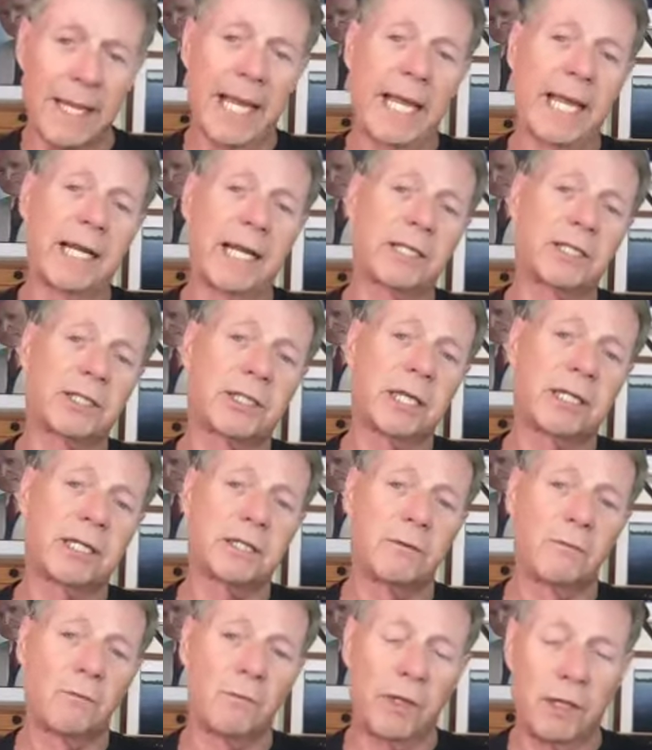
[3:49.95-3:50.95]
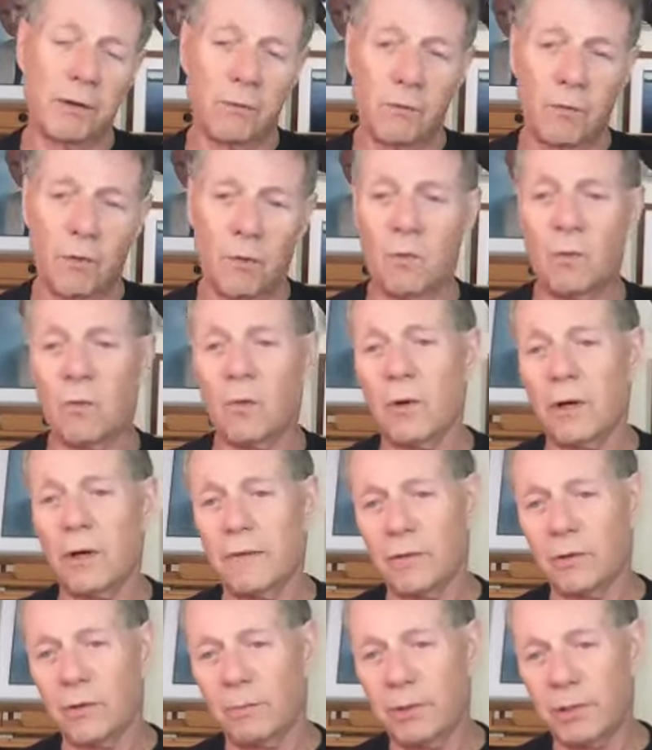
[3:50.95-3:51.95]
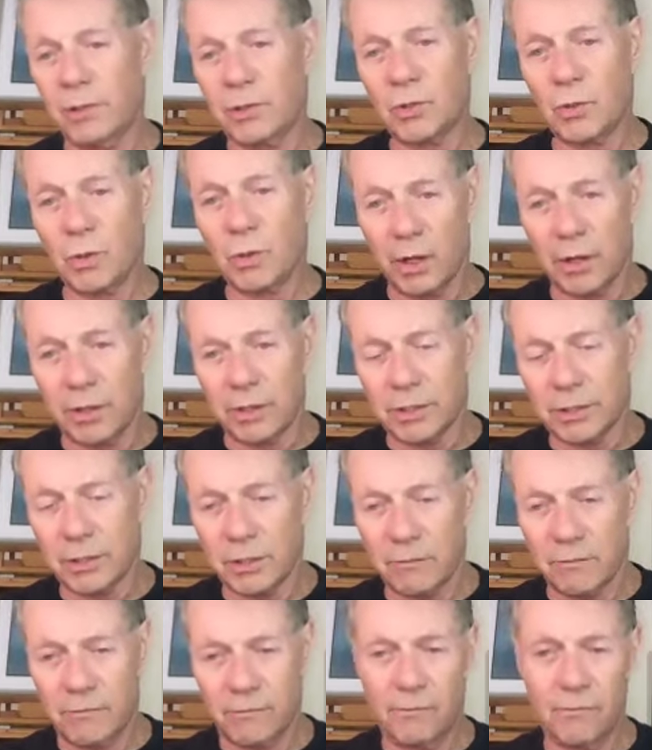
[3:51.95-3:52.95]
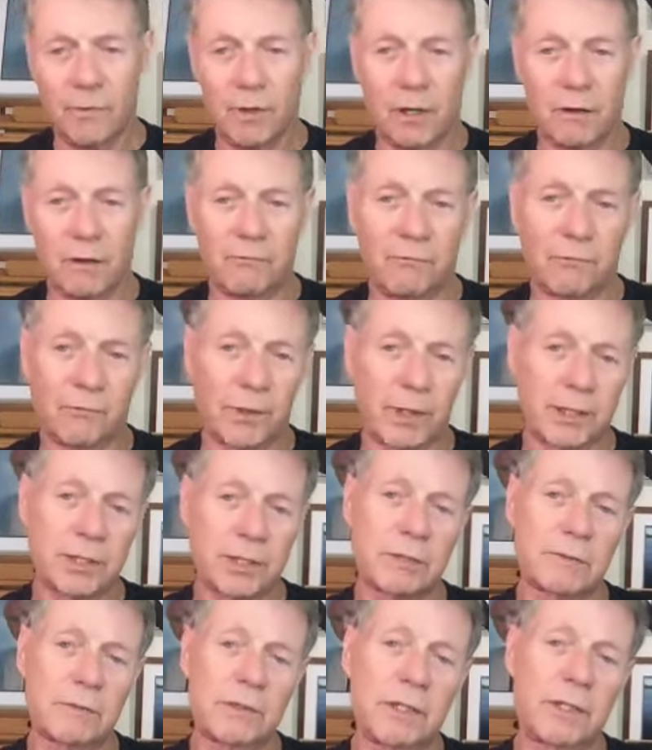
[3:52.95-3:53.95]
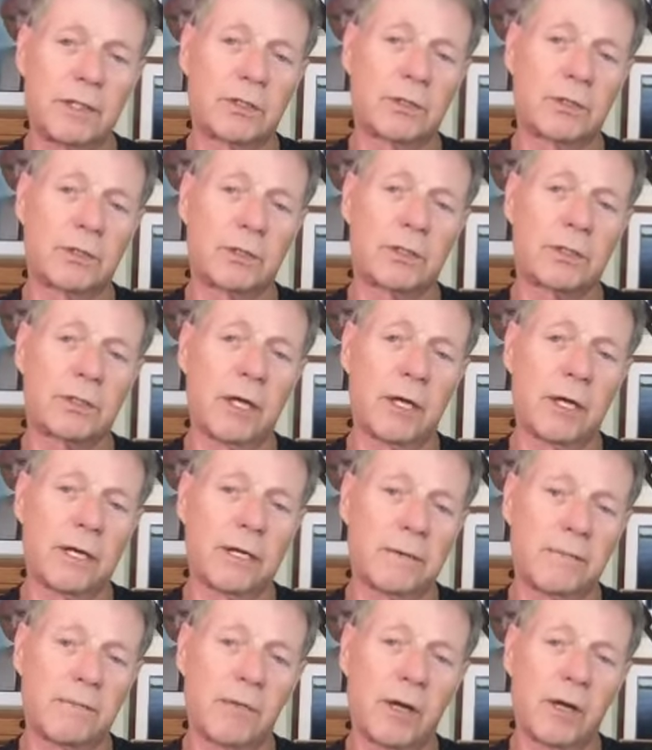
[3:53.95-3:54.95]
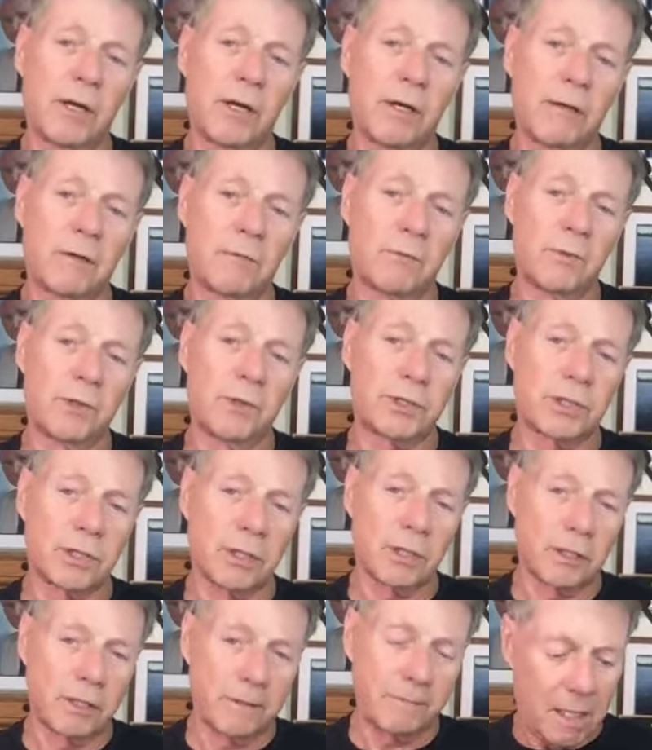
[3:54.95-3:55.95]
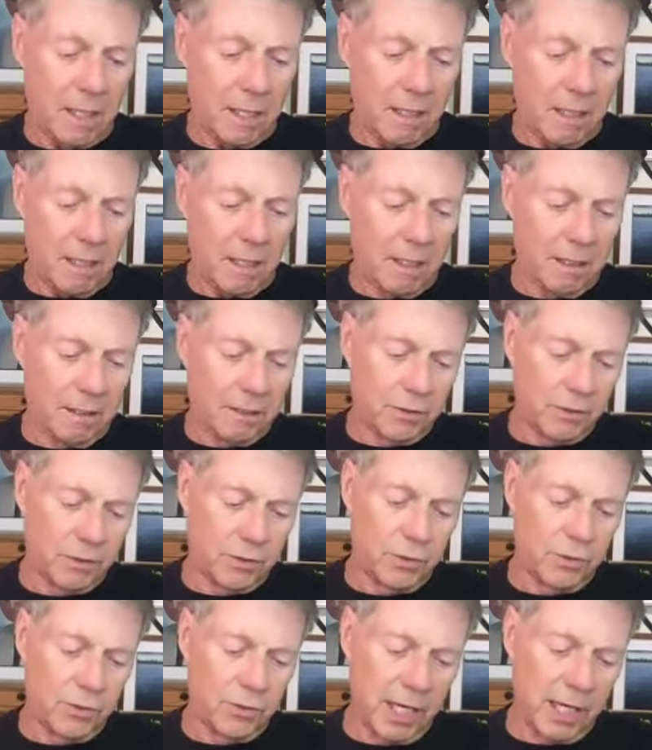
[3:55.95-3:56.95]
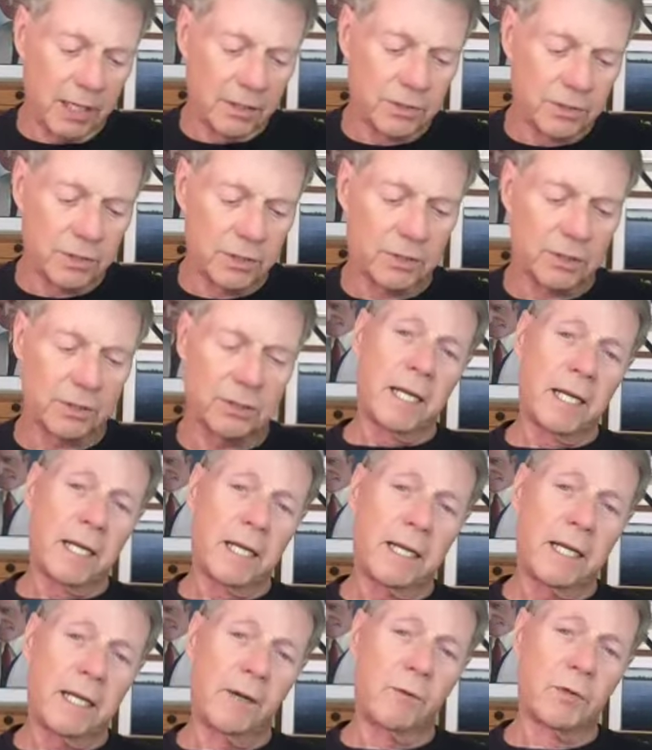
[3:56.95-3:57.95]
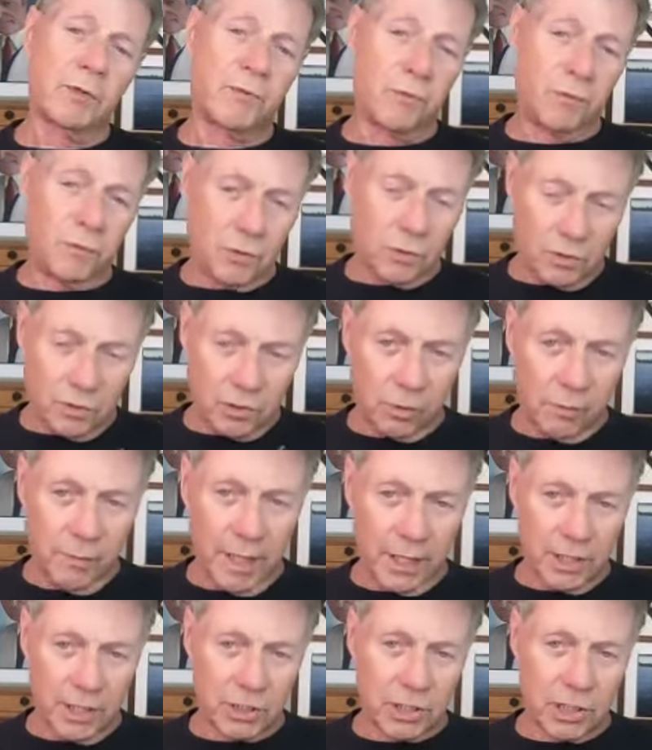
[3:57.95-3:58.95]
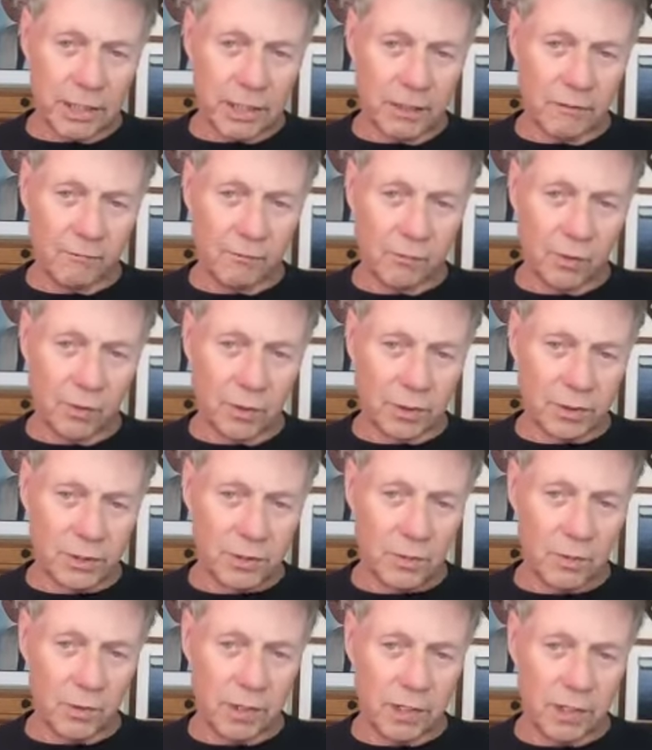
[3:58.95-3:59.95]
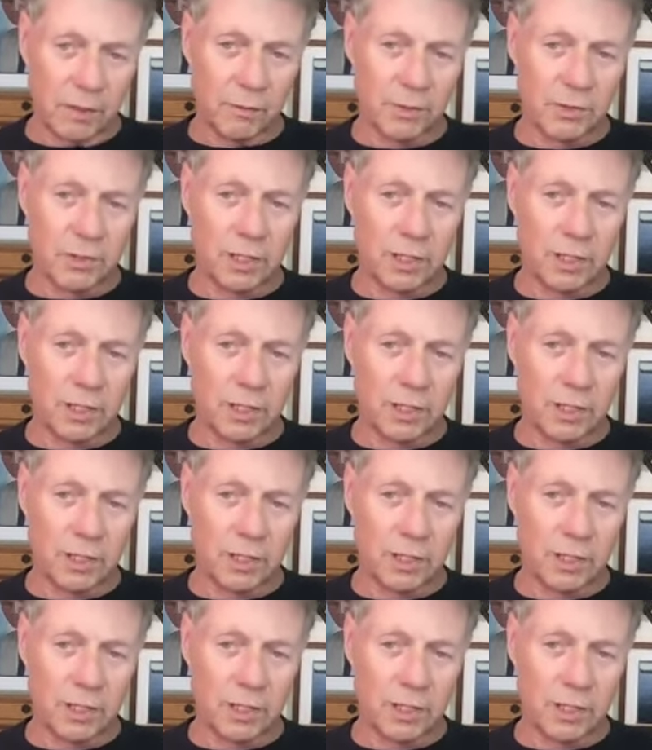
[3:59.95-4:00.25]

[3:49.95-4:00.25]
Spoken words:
And it says in one of the obituaries of Fritz, and he's just died recently in the 2000s, he was tremendously influenced when he was at